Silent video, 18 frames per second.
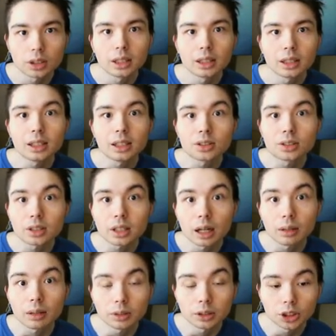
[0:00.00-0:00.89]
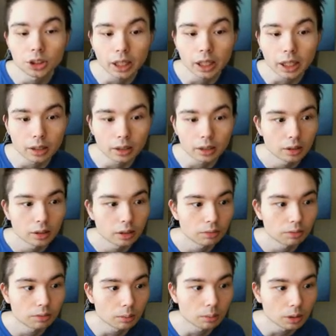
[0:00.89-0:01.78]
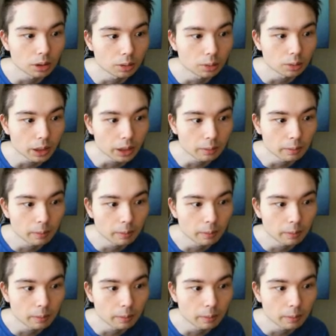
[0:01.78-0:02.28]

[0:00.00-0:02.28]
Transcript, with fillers: discovered check from the queen.